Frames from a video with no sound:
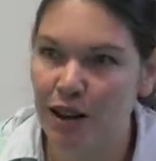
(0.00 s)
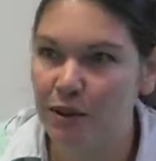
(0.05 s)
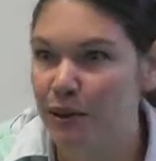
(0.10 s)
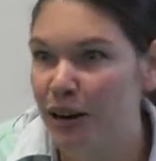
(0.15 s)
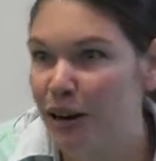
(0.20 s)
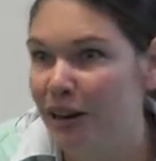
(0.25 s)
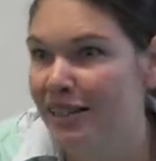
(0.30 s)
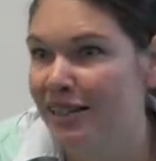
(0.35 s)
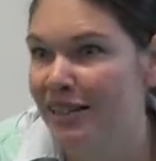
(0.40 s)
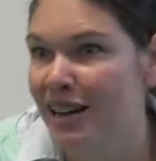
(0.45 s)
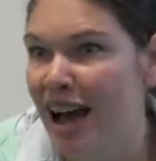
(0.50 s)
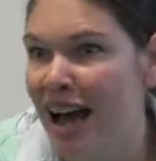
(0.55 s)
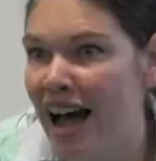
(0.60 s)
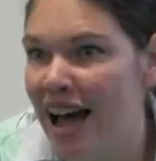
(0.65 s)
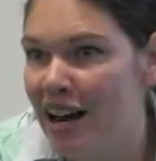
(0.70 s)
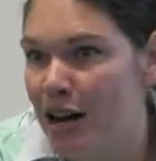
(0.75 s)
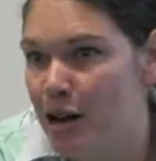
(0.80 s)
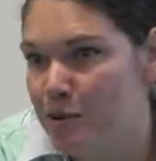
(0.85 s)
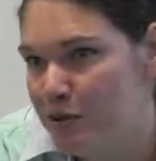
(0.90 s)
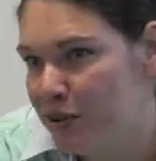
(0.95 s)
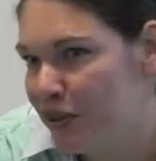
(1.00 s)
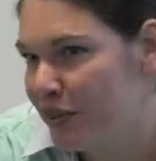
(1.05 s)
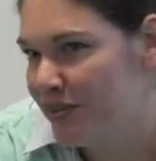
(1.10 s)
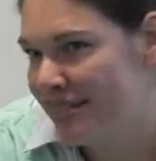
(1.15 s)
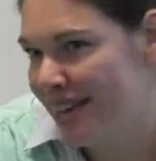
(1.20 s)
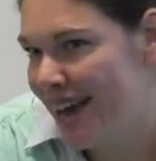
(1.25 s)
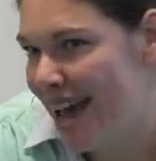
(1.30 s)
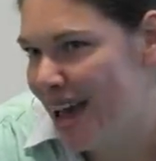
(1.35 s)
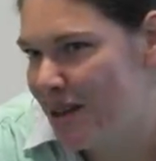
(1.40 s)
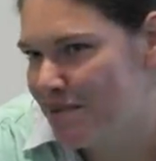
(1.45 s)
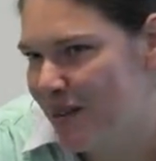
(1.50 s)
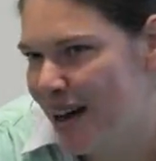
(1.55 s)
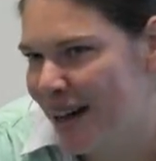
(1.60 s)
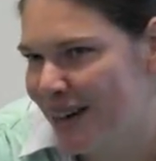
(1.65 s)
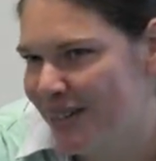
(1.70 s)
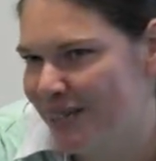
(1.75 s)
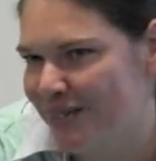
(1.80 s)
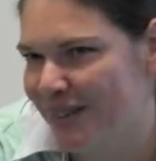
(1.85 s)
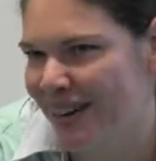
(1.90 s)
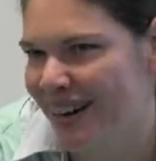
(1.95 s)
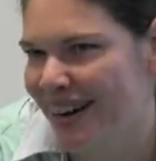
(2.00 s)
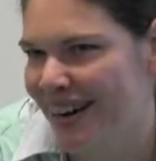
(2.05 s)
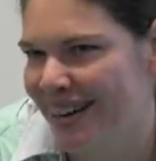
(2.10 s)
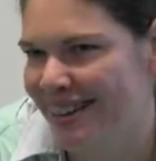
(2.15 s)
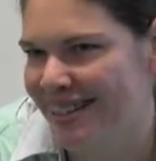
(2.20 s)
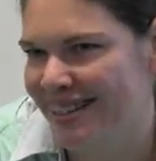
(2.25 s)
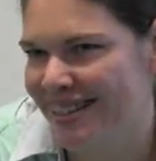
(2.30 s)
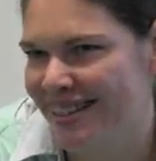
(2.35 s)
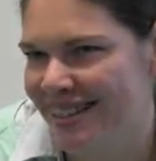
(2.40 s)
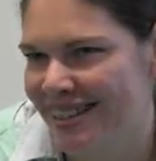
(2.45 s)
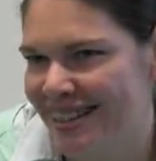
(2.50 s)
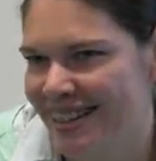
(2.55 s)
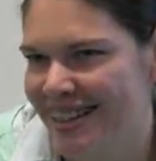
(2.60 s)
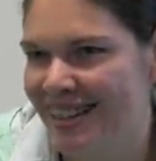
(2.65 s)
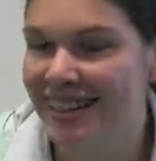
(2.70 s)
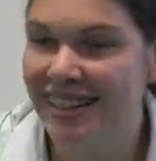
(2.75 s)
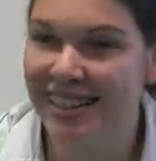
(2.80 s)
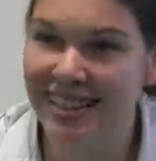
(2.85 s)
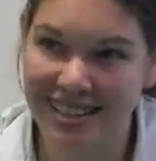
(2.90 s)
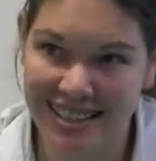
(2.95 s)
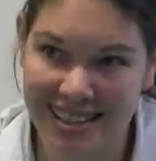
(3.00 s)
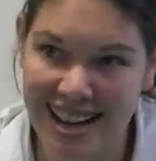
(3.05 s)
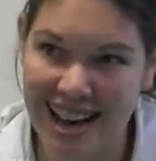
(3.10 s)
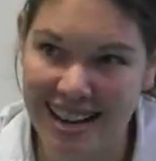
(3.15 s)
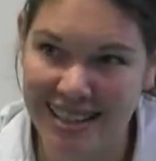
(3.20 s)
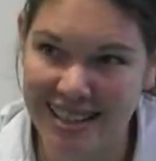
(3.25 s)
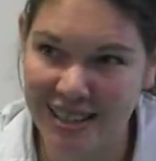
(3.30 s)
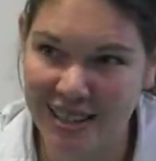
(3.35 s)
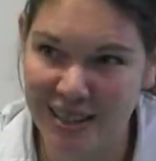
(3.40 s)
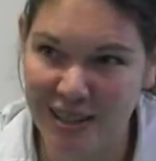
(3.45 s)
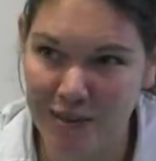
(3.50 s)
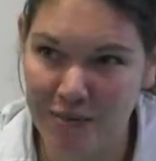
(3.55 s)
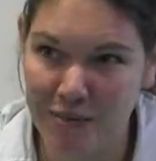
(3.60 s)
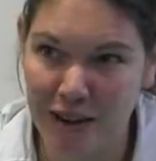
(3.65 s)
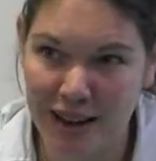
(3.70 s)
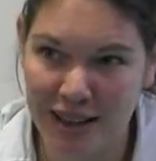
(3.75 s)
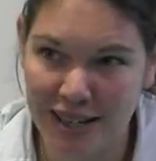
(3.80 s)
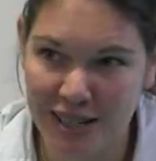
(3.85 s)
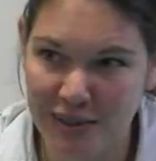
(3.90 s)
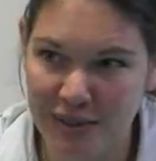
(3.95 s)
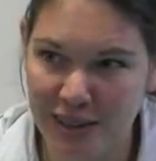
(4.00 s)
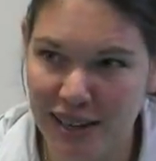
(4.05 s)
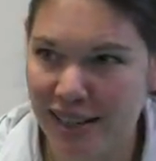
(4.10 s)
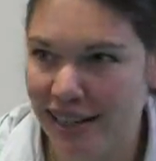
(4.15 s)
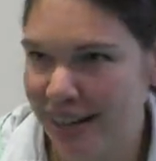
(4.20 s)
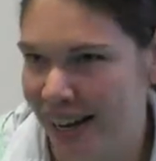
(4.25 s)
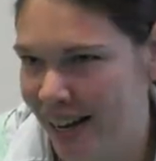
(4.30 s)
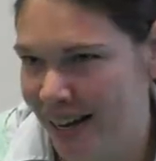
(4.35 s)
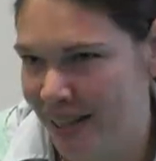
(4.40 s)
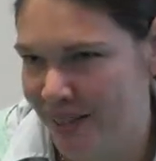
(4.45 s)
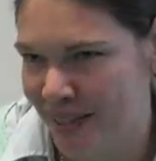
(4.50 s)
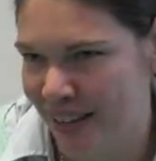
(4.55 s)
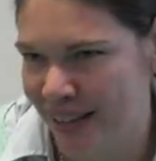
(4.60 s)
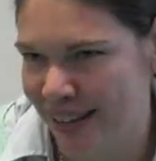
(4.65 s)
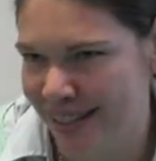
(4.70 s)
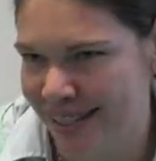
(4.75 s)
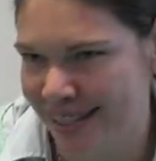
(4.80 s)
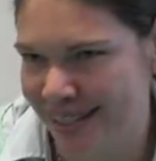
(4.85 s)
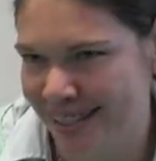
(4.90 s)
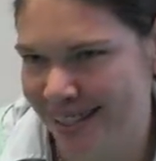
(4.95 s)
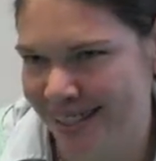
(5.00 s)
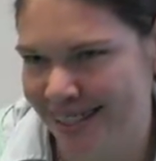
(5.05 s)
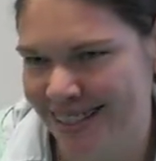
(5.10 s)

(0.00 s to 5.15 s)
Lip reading: When I was 9, I proved tan minus 1x. It's tangent minus 1, negative x.